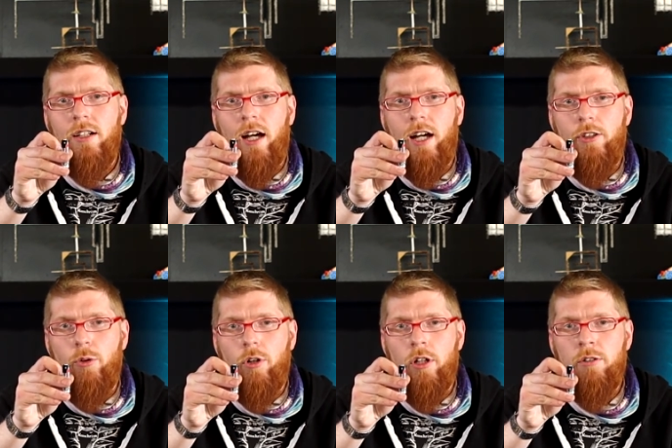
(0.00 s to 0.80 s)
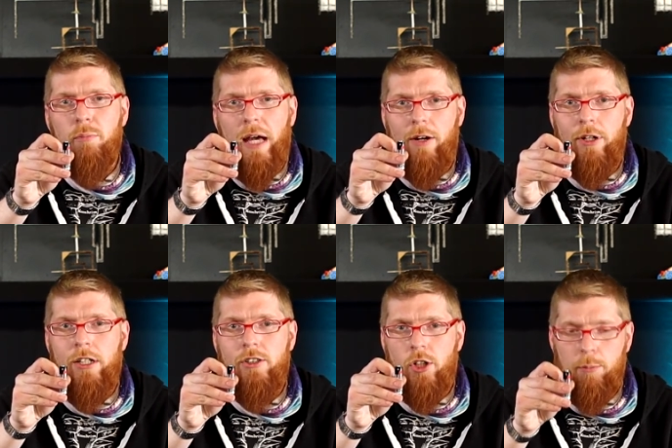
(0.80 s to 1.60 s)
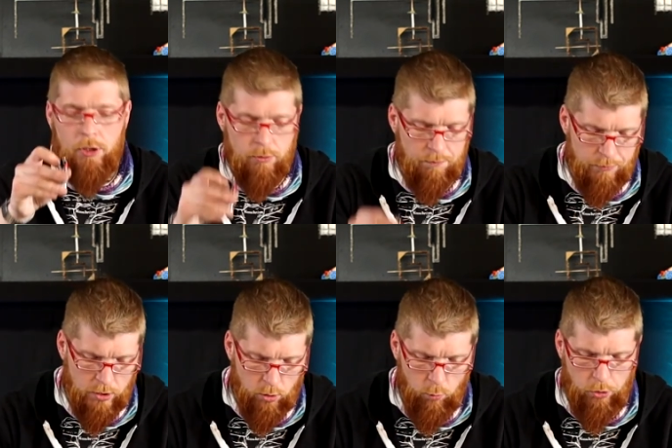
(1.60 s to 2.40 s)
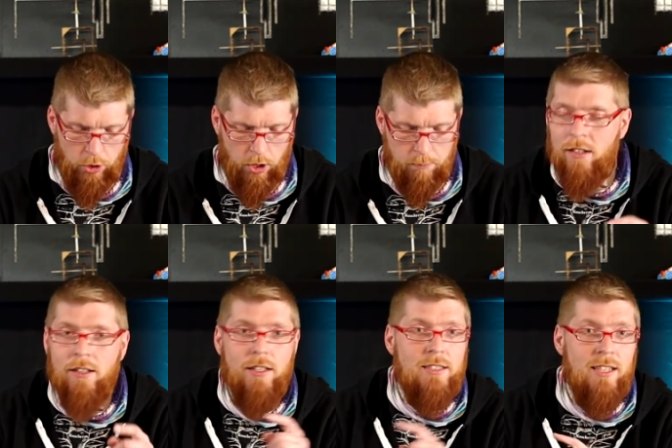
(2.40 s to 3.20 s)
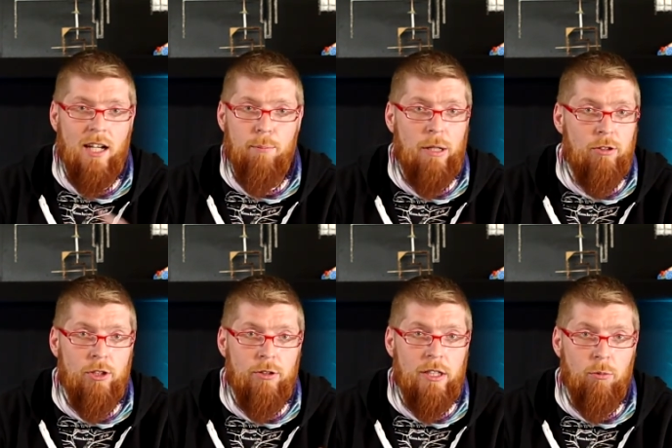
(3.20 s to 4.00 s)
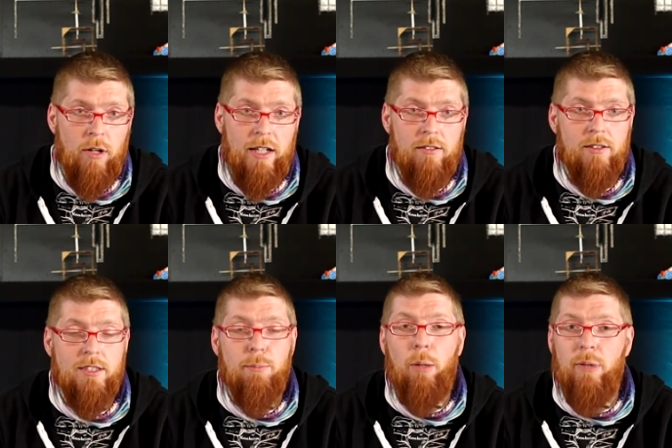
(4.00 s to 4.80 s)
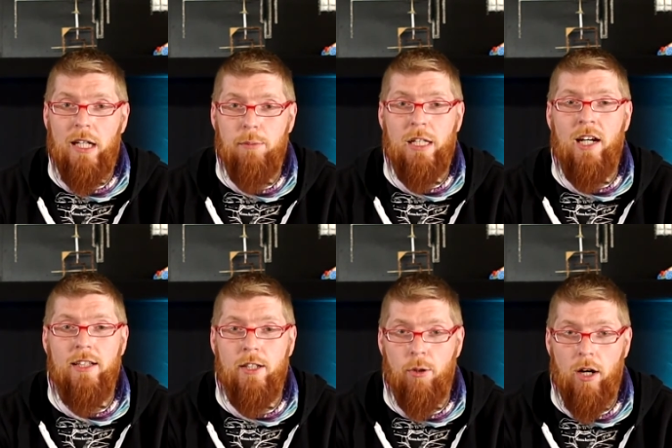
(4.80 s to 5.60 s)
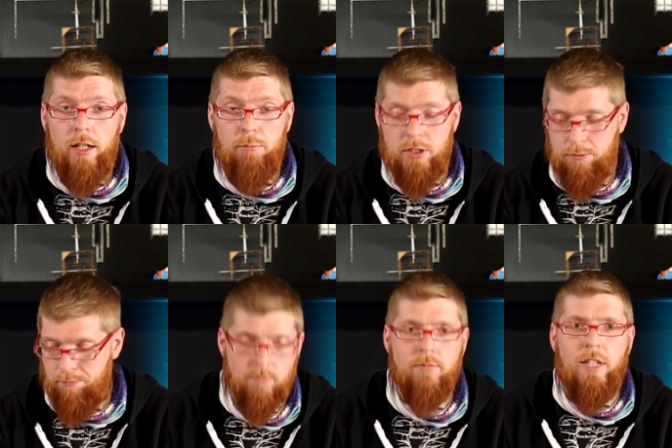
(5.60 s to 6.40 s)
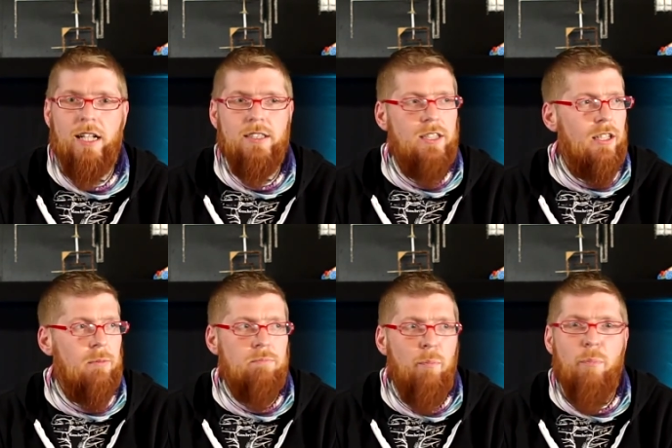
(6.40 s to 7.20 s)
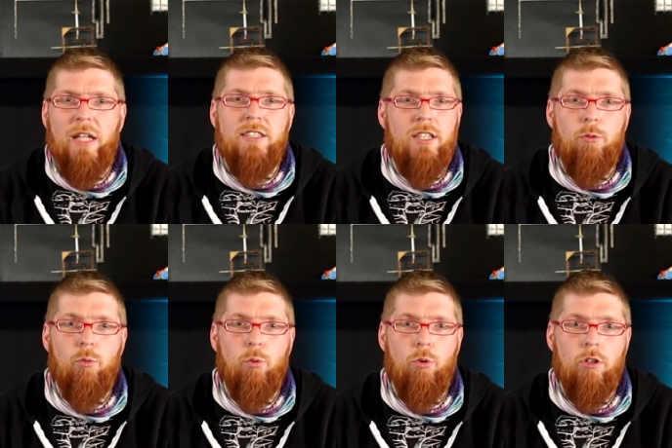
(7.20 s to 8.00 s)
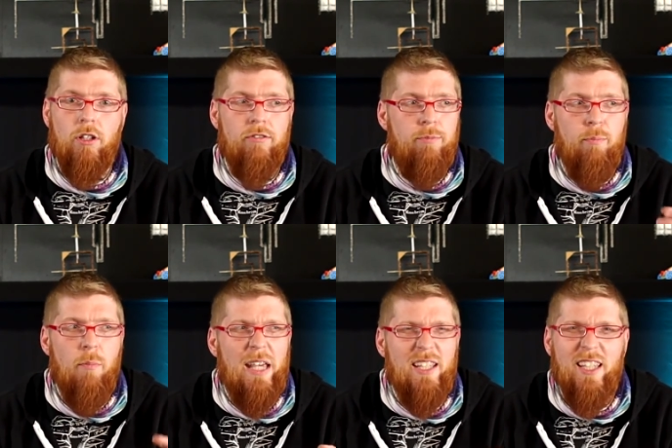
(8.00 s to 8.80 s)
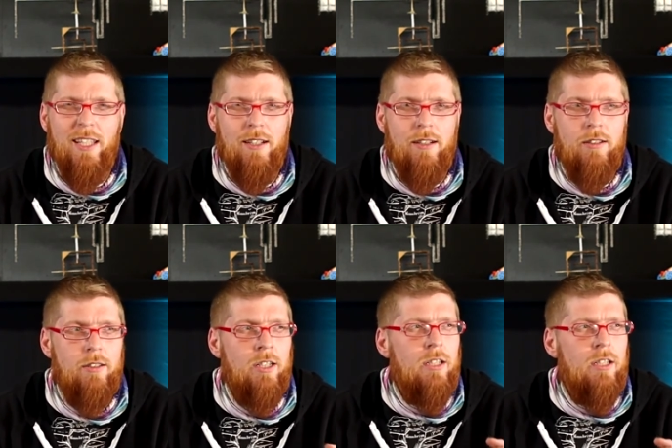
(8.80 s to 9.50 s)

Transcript: on your battery terminal will go. It's not about doing it right. It's about being able to hide the crimes. That is a basic rule of making,